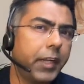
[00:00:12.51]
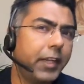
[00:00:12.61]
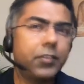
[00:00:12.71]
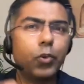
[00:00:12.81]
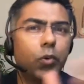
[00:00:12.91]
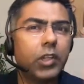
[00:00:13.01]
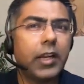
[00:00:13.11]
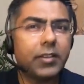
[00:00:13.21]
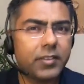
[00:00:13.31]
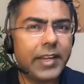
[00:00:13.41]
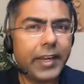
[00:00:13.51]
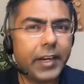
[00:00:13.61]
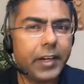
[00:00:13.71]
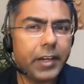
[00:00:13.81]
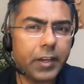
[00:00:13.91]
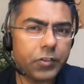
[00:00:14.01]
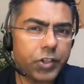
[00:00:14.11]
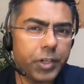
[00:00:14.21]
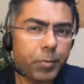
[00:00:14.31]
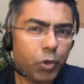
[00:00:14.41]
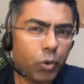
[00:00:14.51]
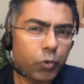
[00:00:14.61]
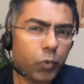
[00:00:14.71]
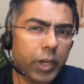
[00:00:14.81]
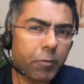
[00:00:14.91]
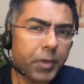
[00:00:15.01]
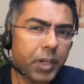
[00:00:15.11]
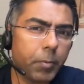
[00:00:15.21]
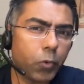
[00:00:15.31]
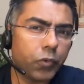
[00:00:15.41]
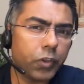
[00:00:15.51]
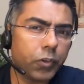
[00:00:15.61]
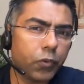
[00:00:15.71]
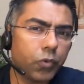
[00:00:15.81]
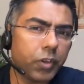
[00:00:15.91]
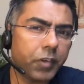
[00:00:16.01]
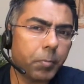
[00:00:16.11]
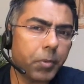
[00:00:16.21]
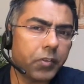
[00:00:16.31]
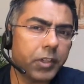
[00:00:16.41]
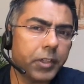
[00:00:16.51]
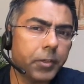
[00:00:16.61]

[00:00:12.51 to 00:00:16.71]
let's say over the last decade, India's GDP growth would have been about 6 to 7%.